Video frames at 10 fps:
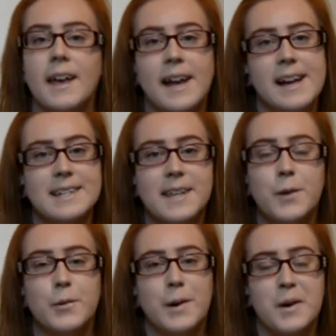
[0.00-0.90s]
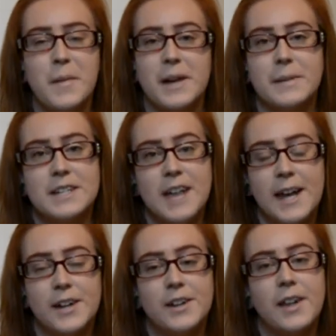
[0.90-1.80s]
Hey guys, welcome back to my
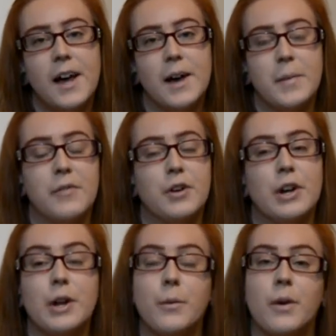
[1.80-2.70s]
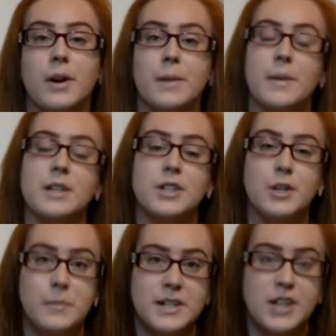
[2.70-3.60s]
channel. Um, if you're new, welcome
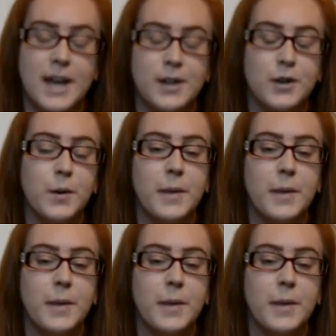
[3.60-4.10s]
to my channel.